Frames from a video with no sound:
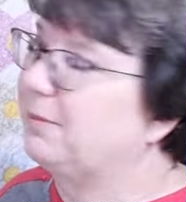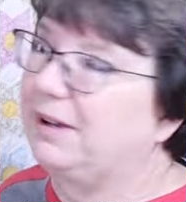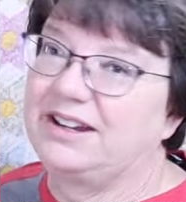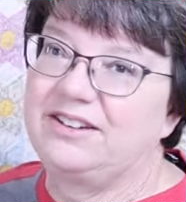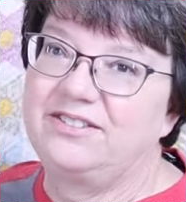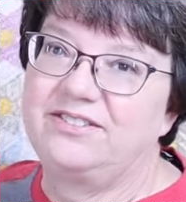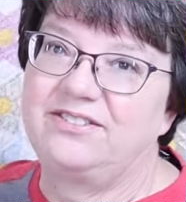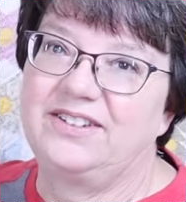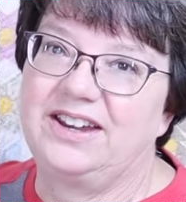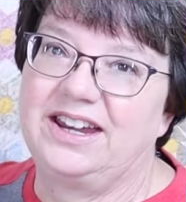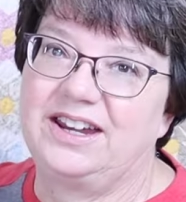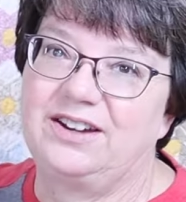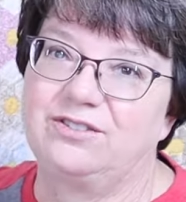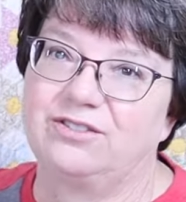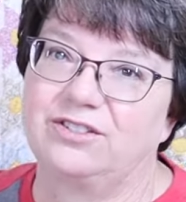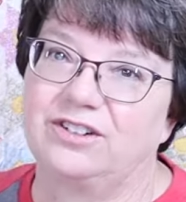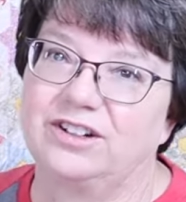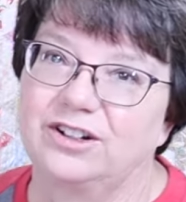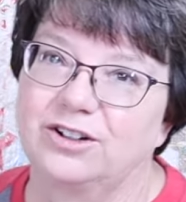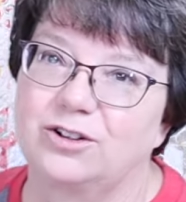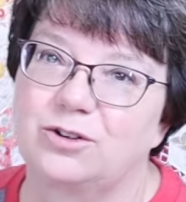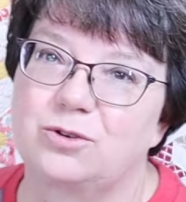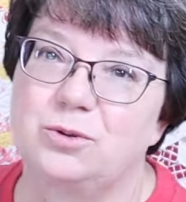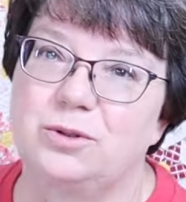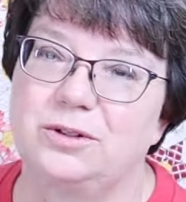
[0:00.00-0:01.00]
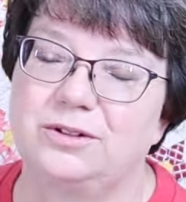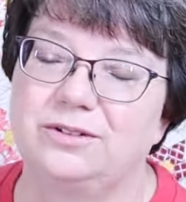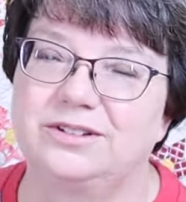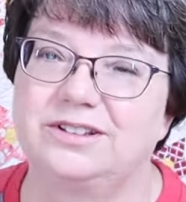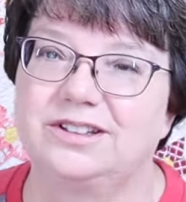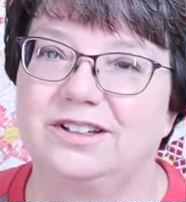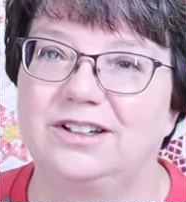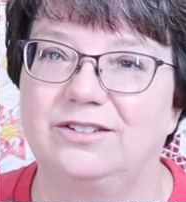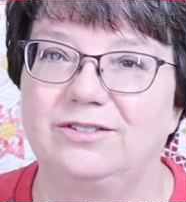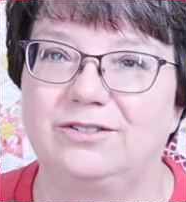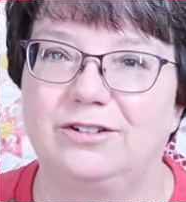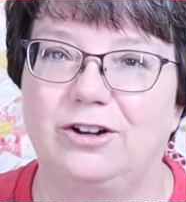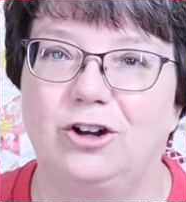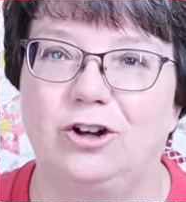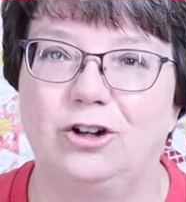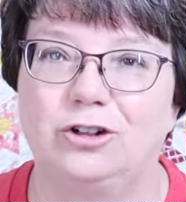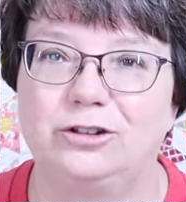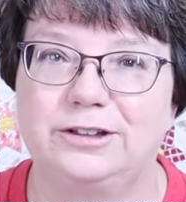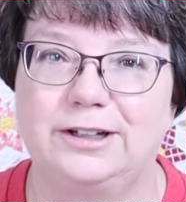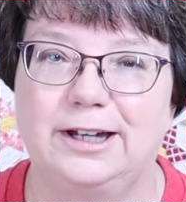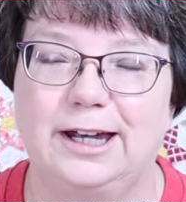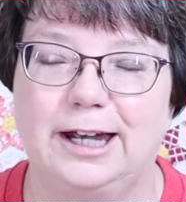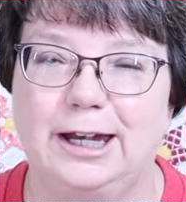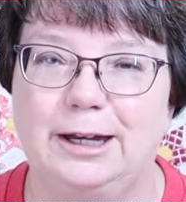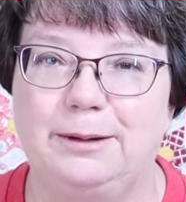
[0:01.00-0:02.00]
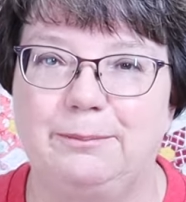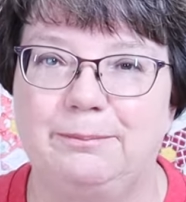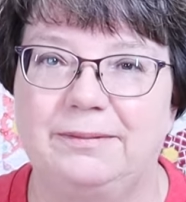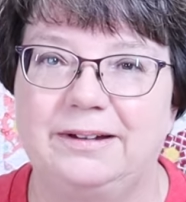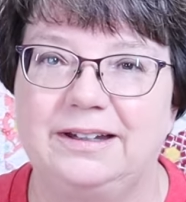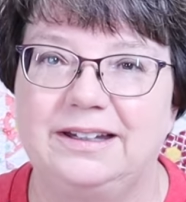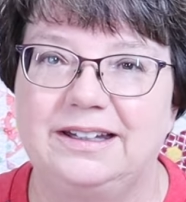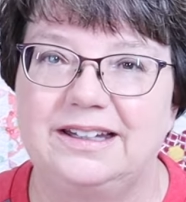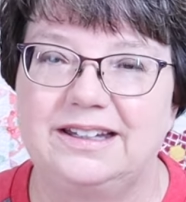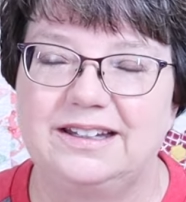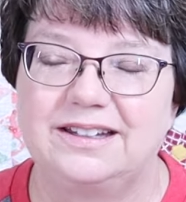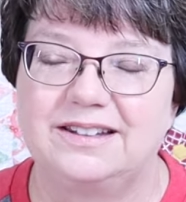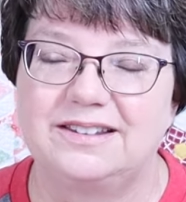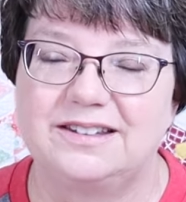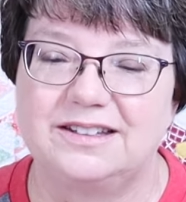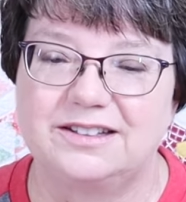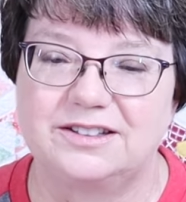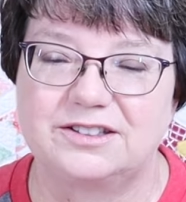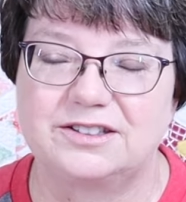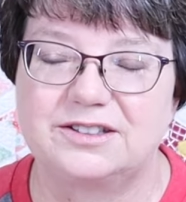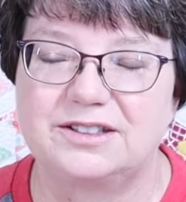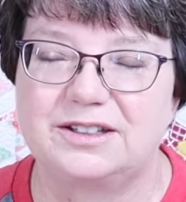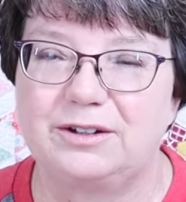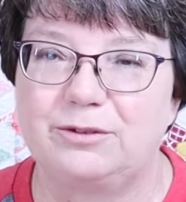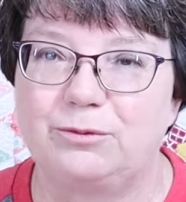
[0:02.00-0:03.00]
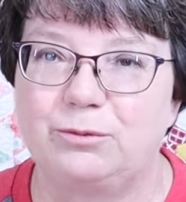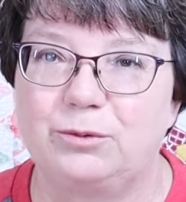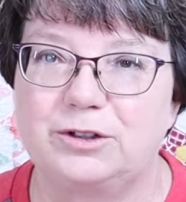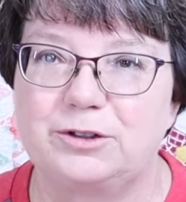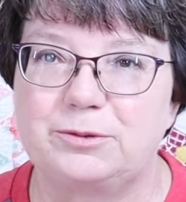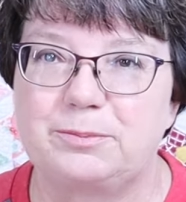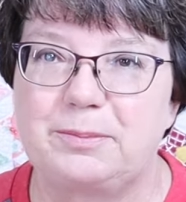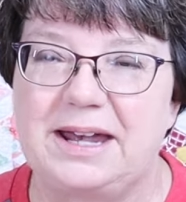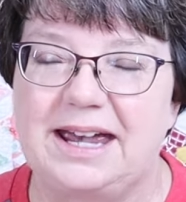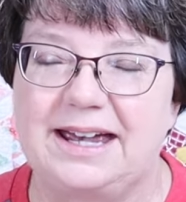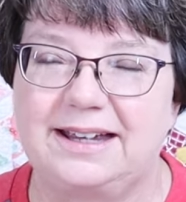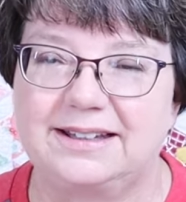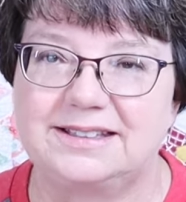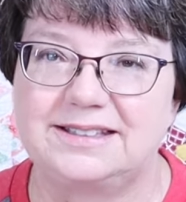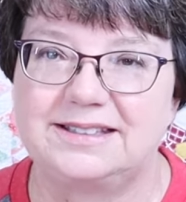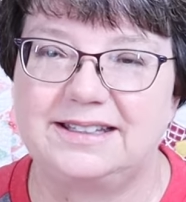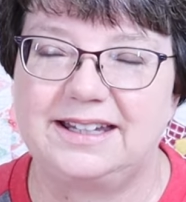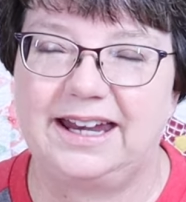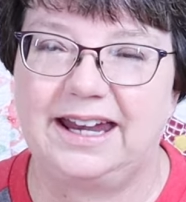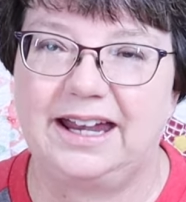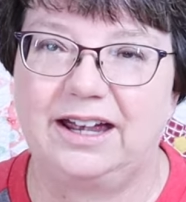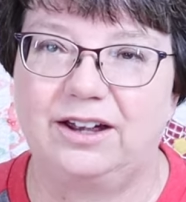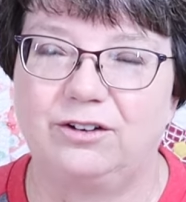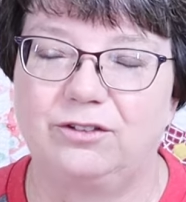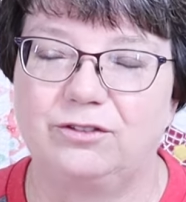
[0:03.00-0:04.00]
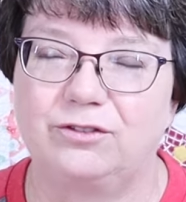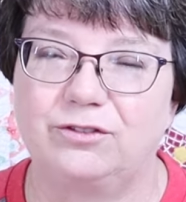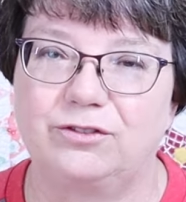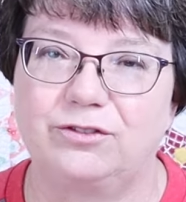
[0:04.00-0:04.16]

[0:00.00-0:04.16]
my favorite quilt of all time. This was passed down